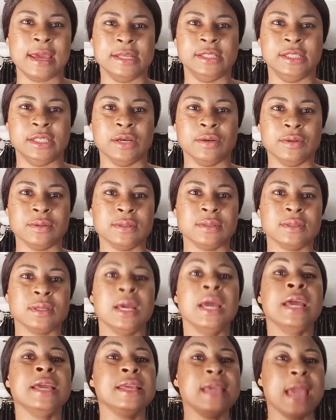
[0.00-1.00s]
angels.
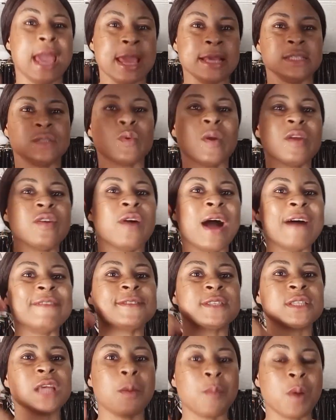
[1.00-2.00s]
Yes, when you have
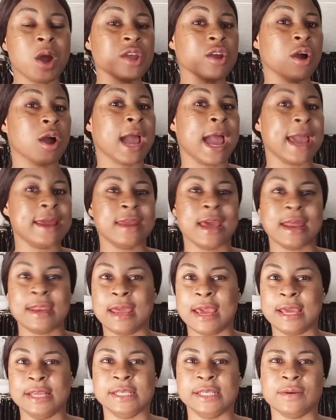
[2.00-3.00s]
summoned your
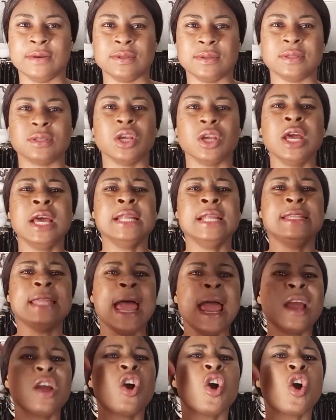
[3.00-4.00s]
guardian angels,
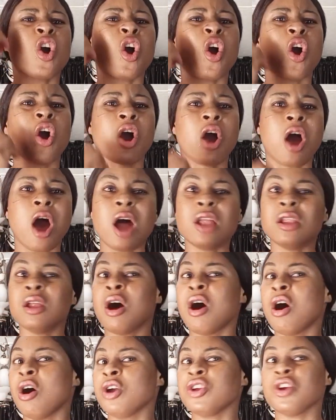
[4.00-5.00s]
then
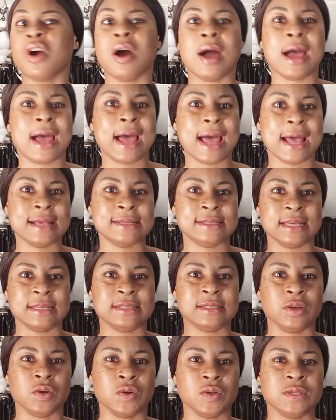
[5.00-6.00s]
call on your
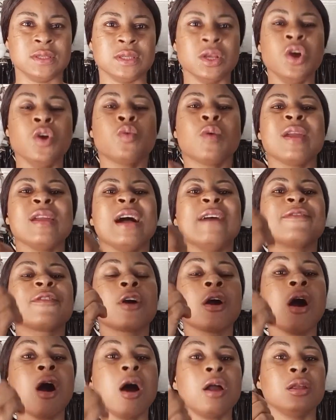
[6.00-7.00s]
ancestors. When you
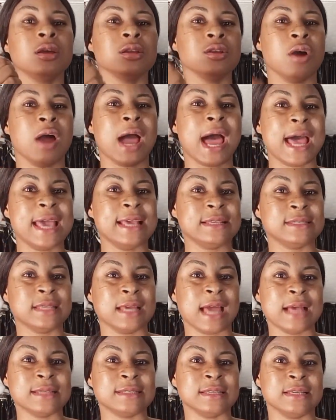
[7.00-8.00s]
have called on your
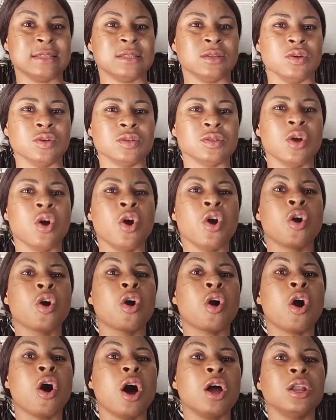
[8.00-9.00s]
ancestors,
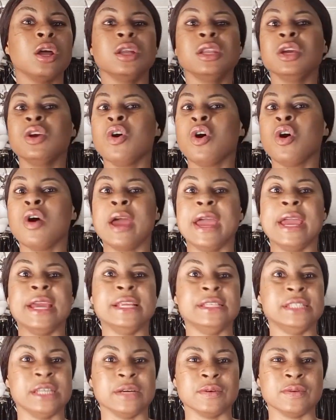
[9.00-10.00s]
call on the whole
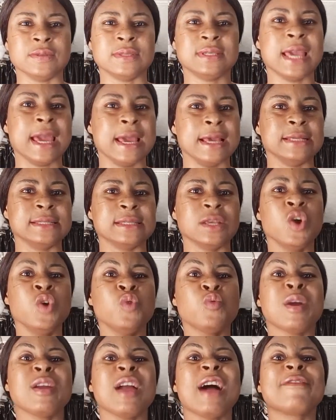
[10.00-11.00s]
angels. Yes,
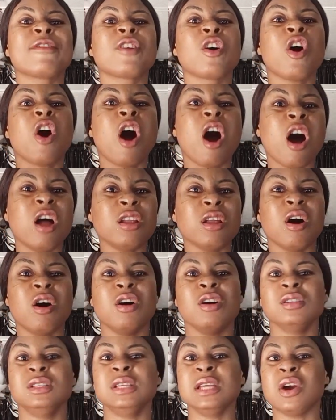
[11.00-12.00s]
when you have called
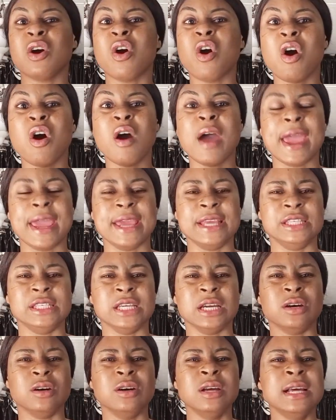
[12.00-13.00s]
on the whole
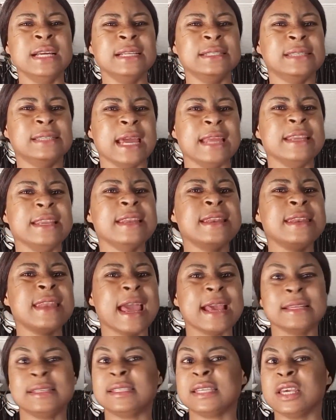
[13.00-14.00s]
angel, then the
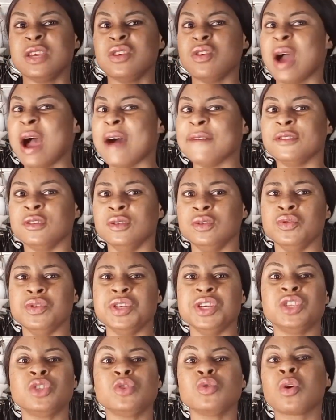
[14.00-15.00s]
next thing you have to do
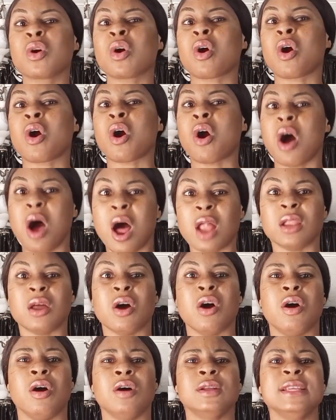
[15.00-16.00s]
is to
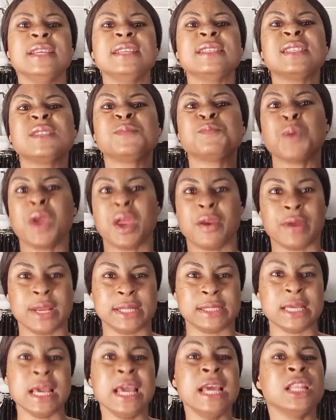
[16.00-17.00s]
call on the
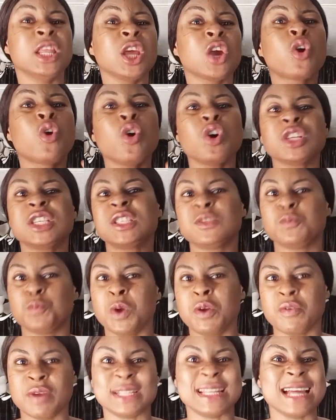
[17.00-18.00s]
spirit, the good
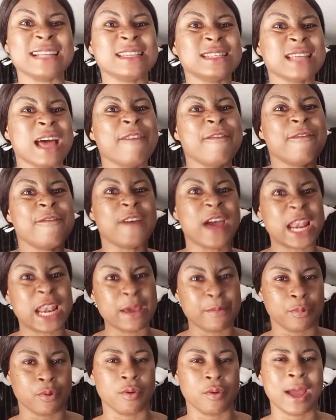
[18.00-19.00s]
spirit that is
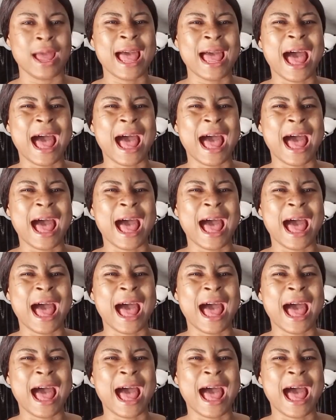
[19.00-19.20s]
available